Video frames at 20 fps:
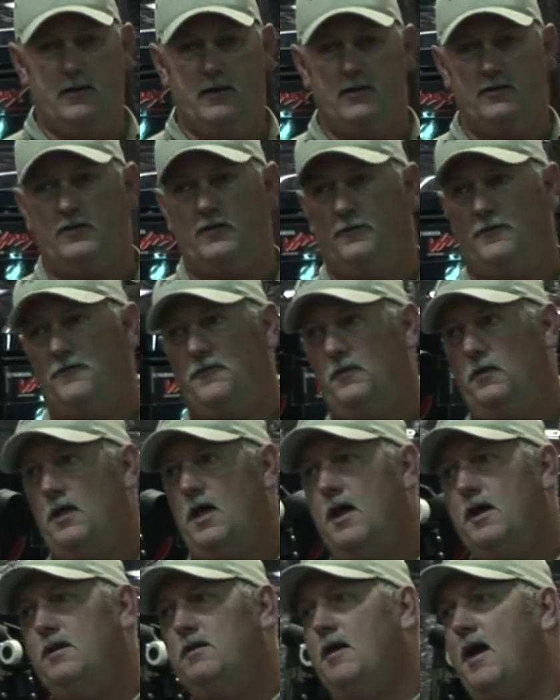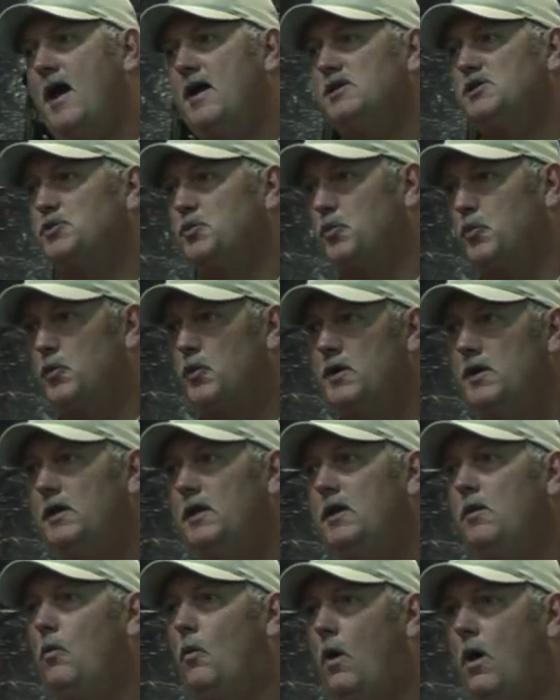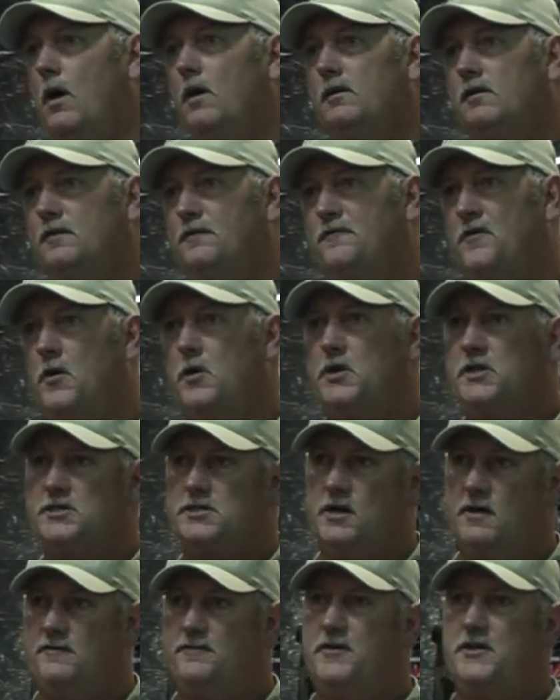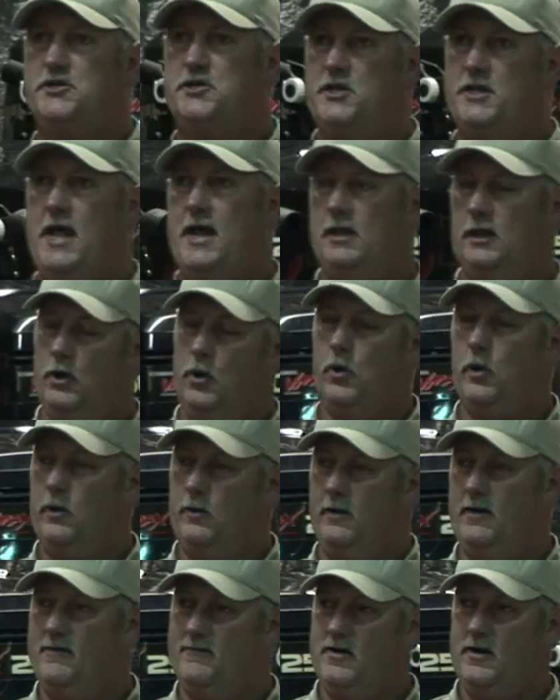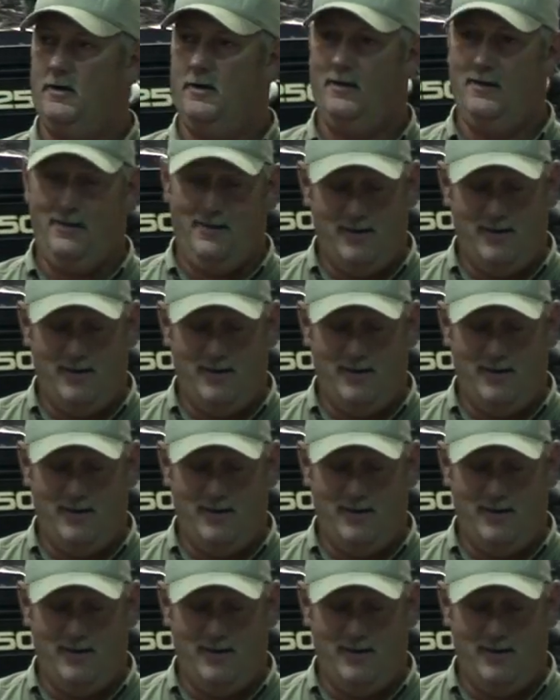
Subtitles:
this, if a lot of you guys really want to focus on fishing that lower river,